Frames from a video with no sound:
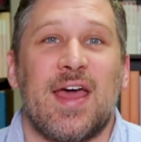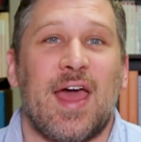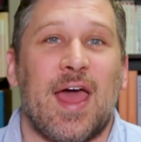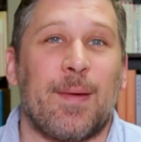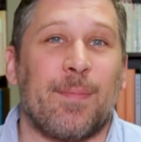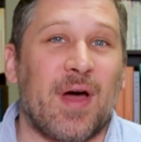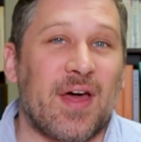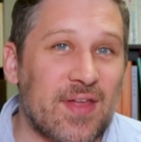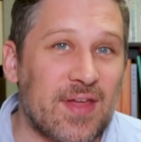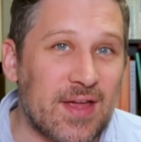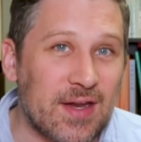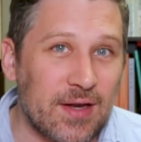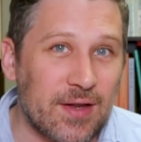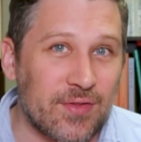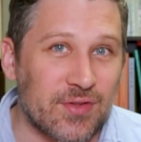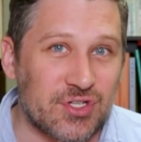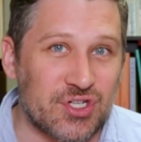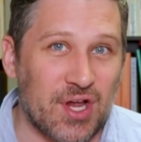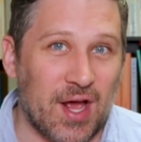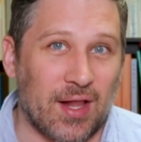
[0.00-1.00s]
And by the end of the
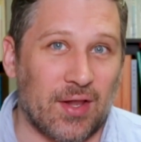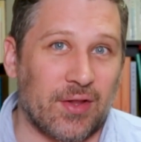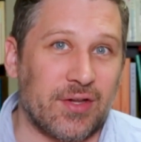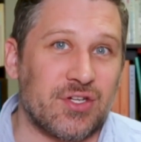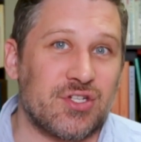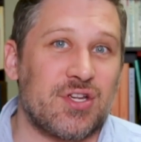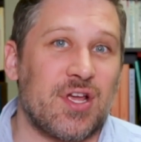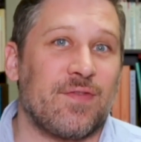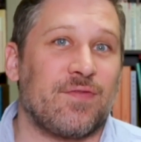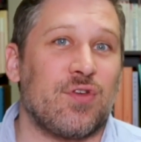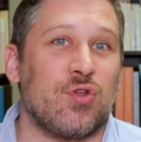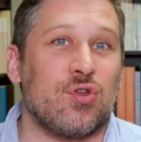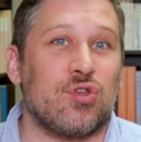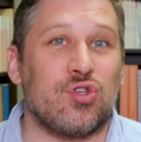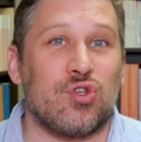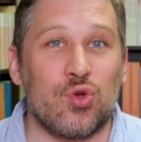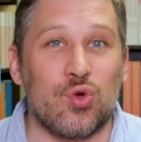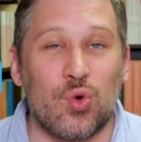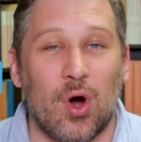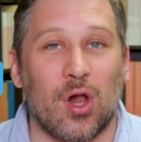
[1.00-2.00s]
challenge, if you
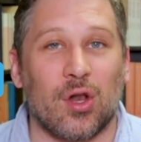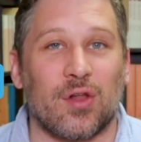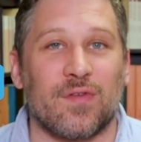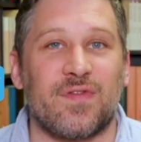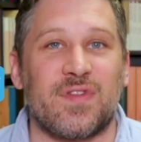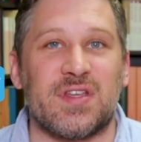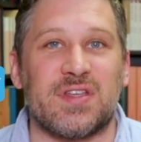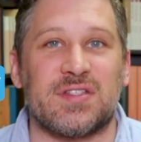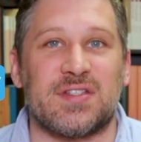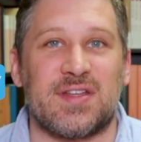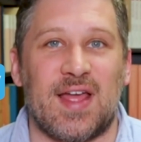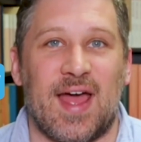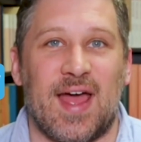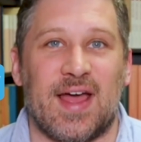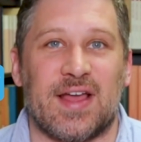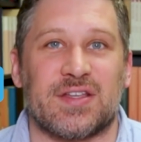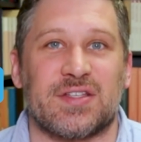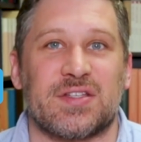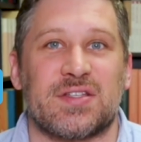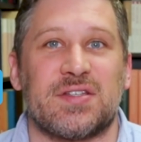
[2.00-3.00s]
do all of these
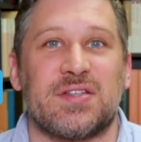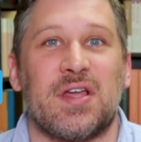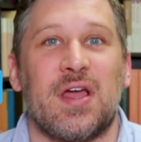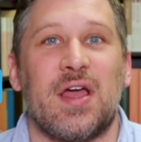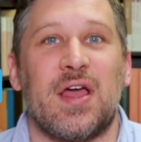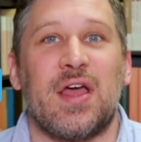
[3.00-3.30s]
tasks,